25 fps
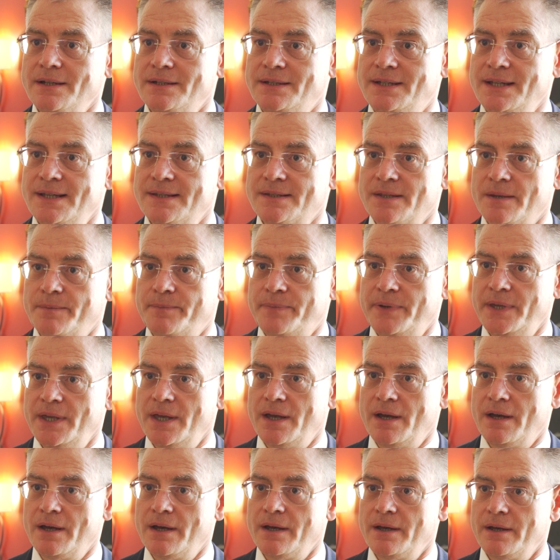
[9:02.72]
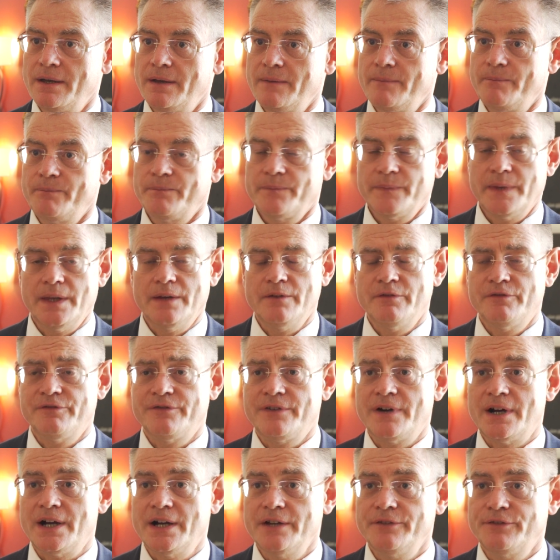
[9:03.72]
disappear in
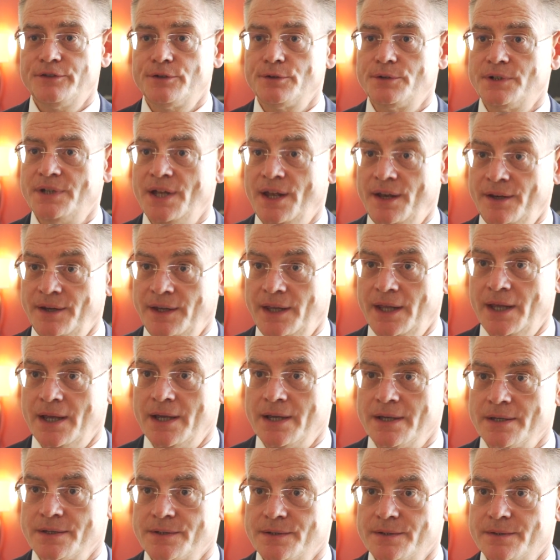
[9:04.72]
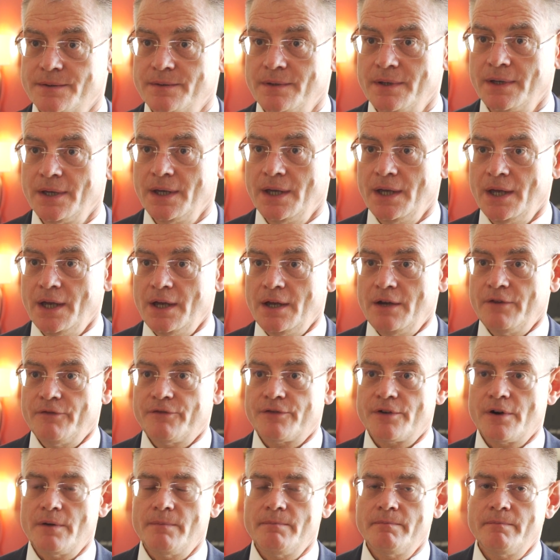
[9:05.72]
5 to 10 years
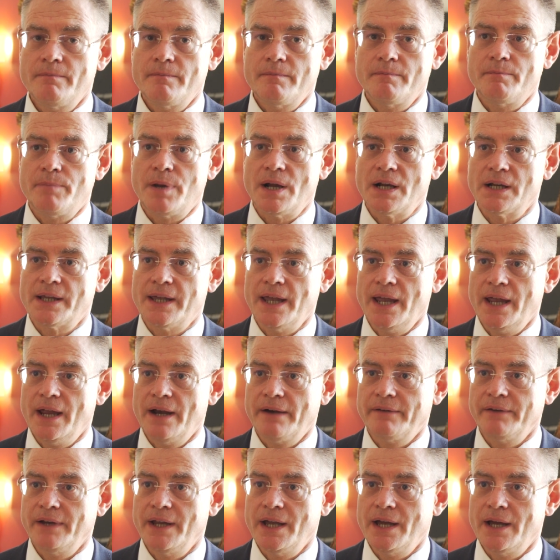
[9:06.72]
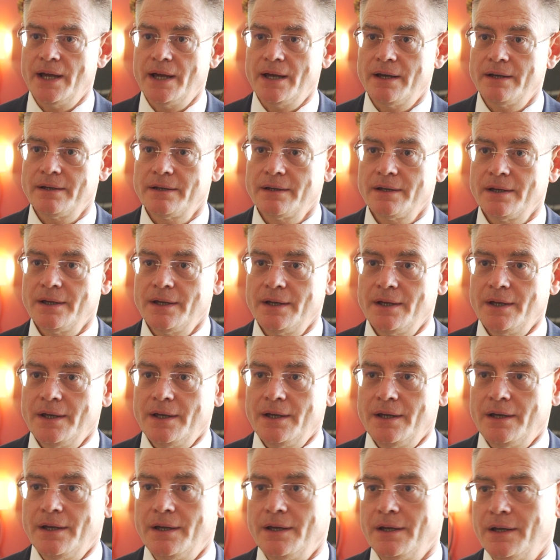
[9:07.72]
from Bulgaria
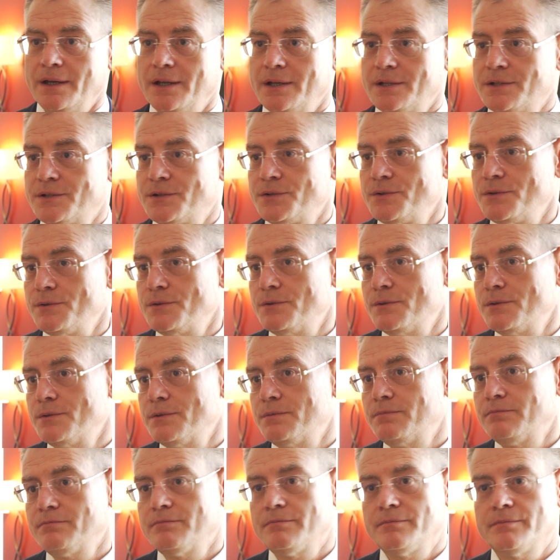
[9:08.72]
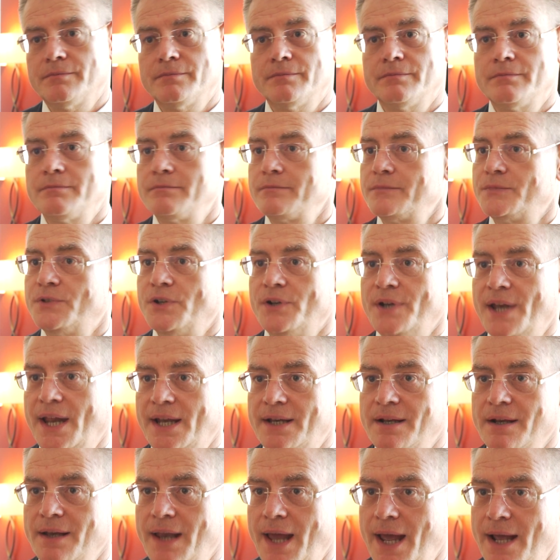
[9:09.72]
to the
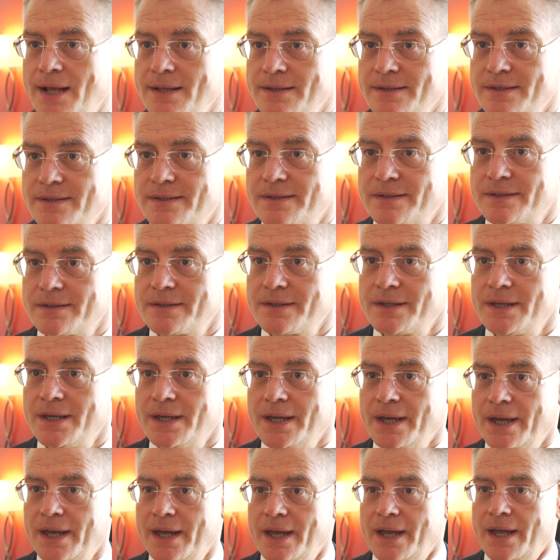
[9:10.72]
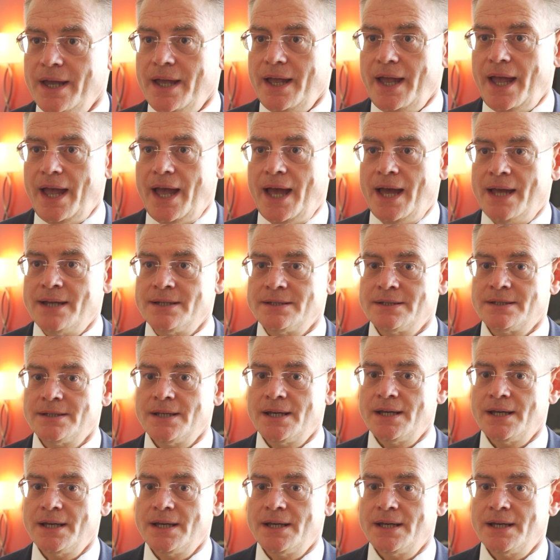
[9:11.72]
Netherlands. And